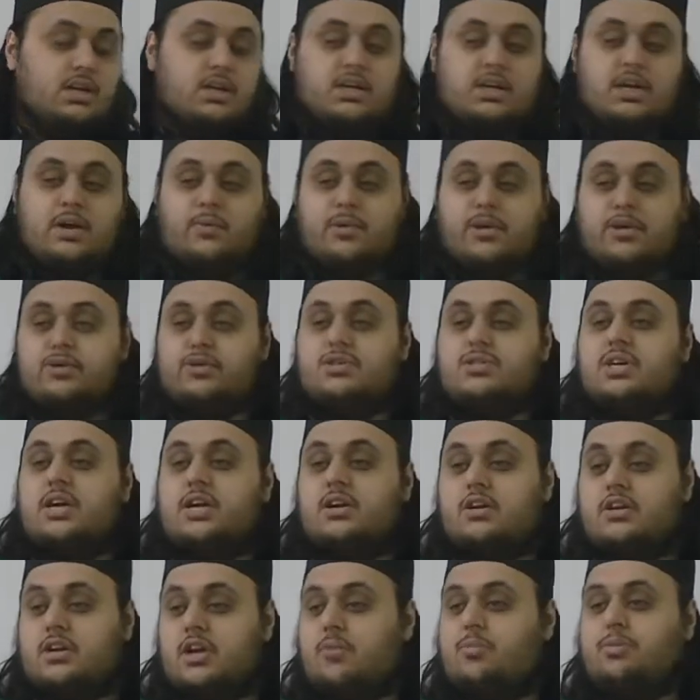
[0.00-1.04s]
Now when you
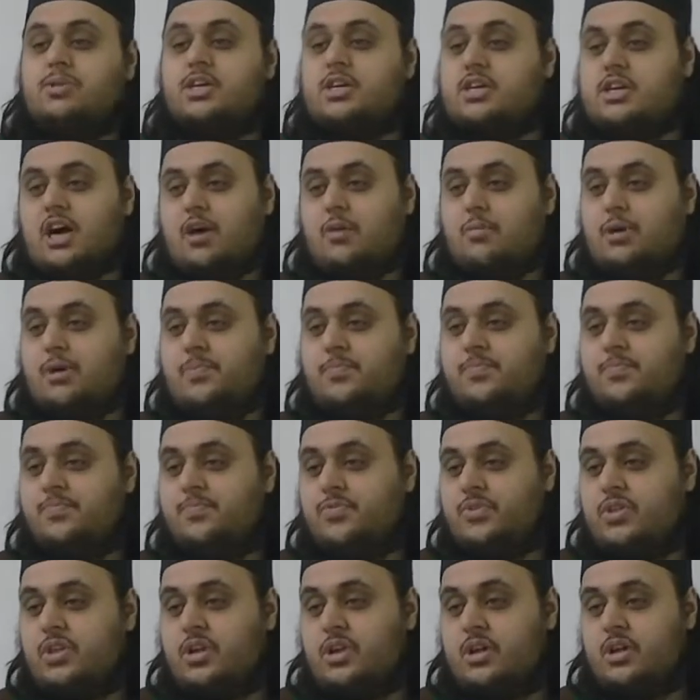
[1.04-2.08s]
stand on top of the Kaaba,
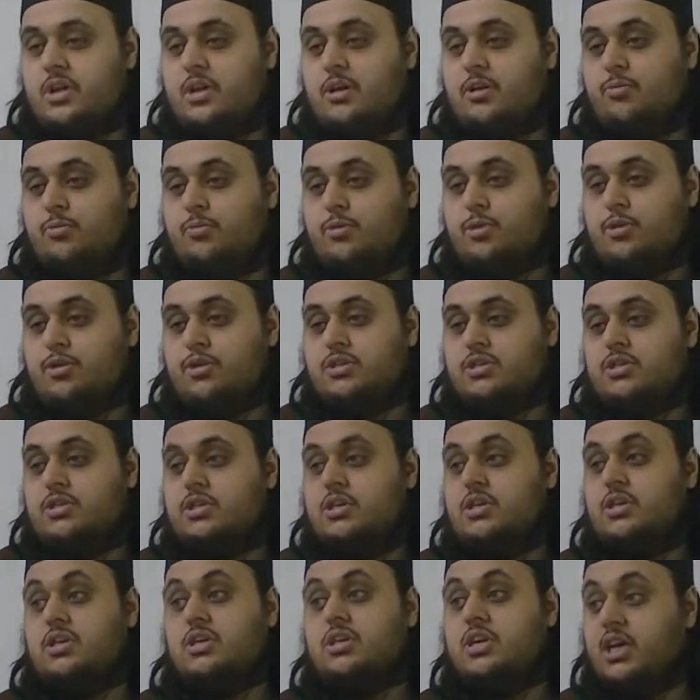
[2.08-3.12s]
because
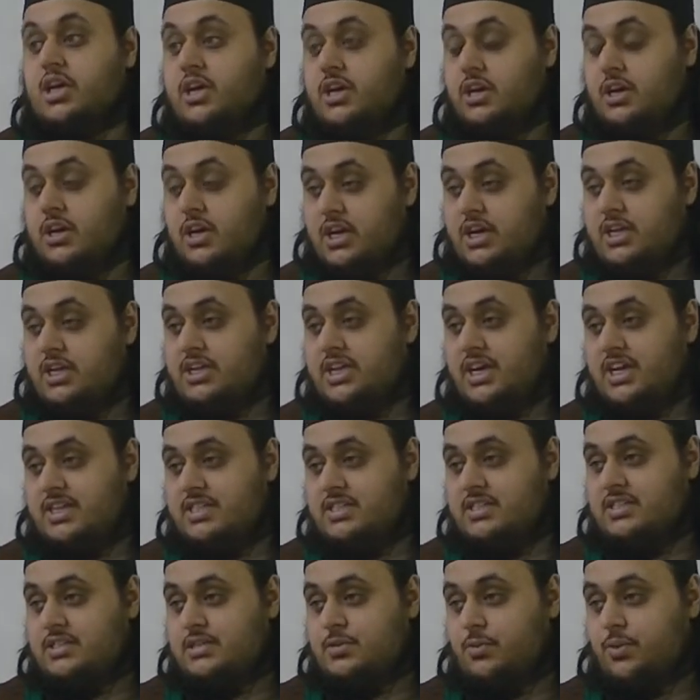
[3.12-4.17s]
in early
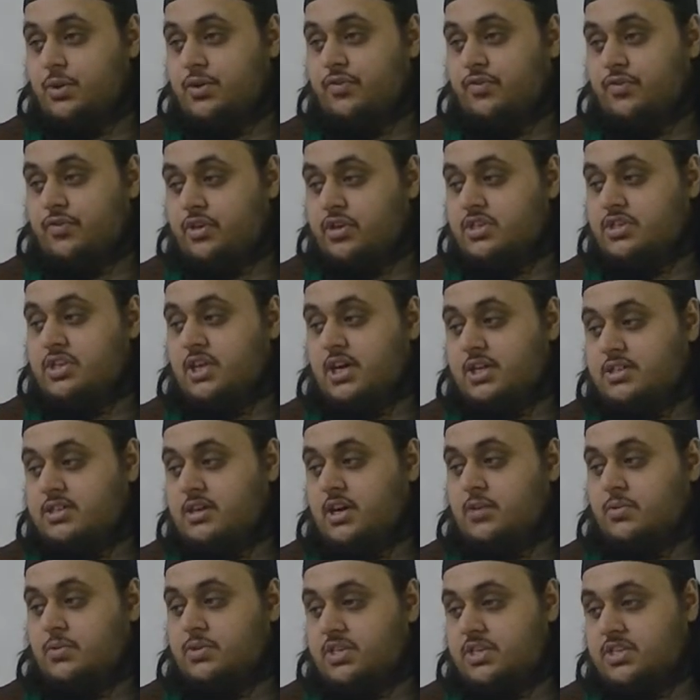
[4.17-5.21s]
days when first
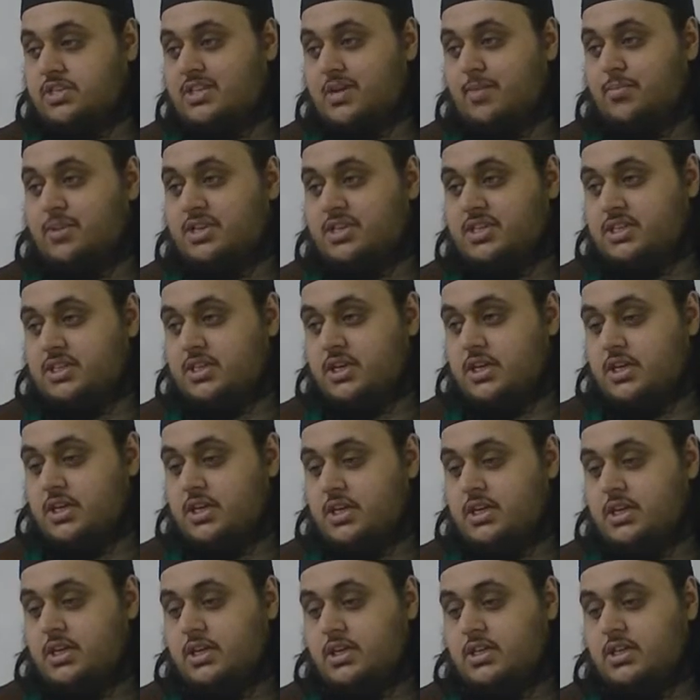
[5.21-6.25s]
azan was established,
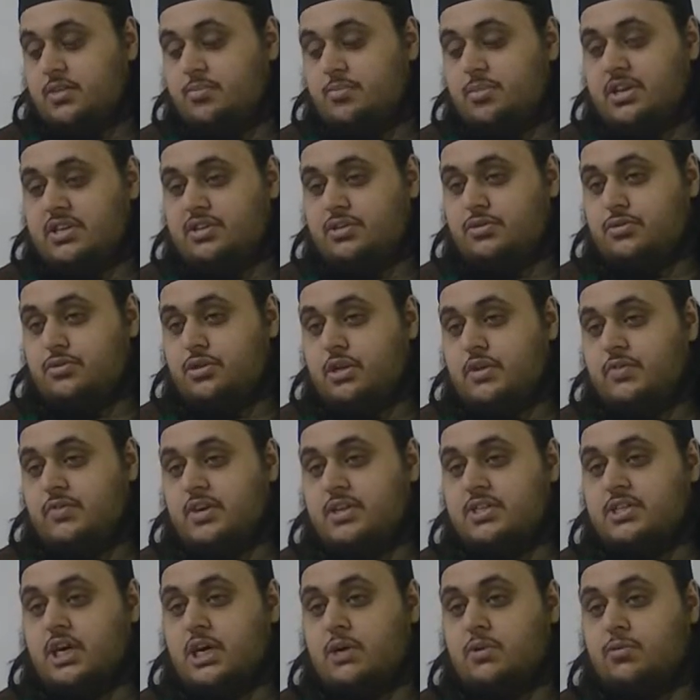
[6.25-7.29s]
the method to give
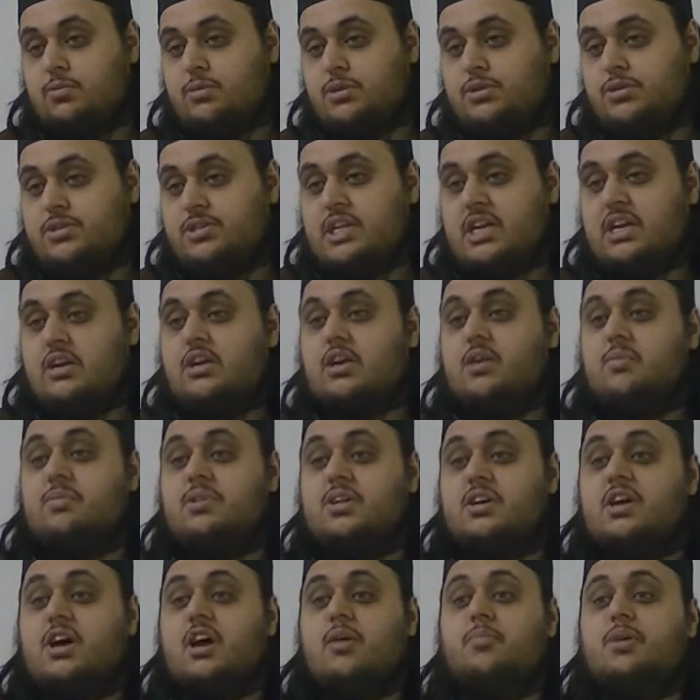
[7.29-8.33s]
azan would be to stand on top
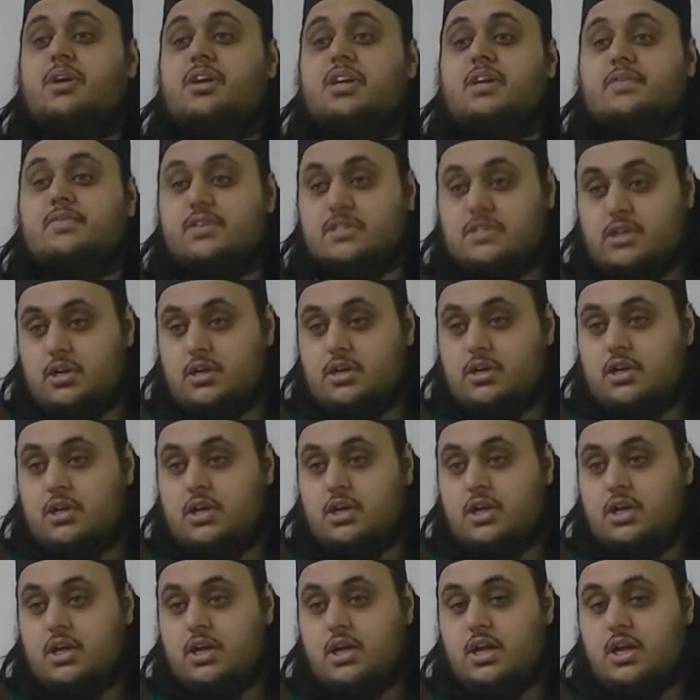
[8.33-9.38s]
of the Kaaba and give azan.
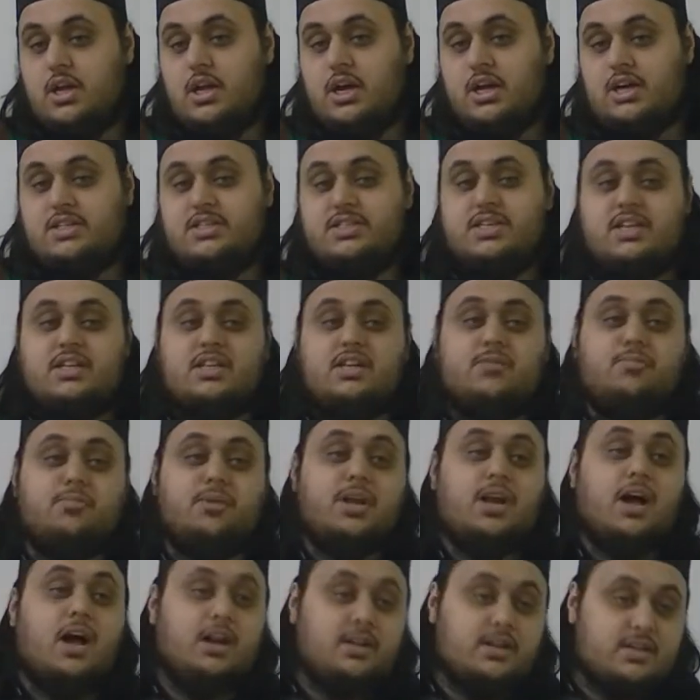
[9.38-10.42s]
And Sayyidina
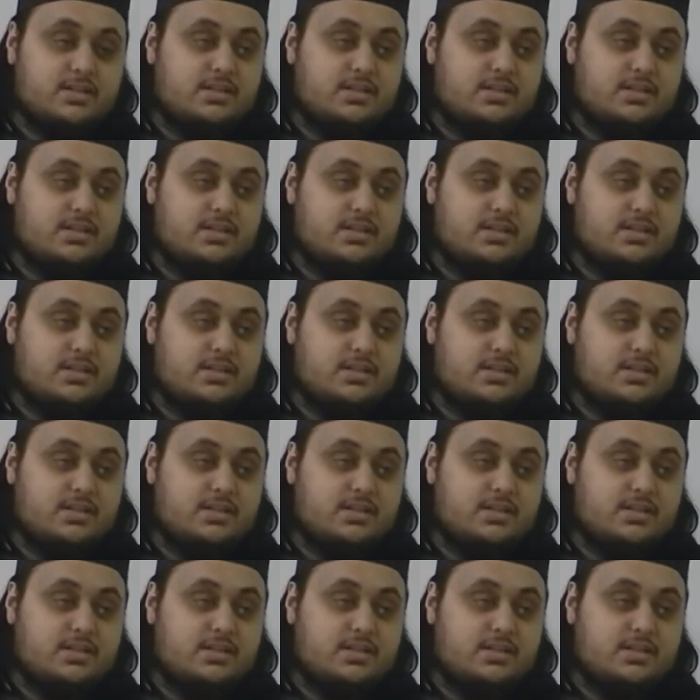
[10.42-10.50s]
Bilal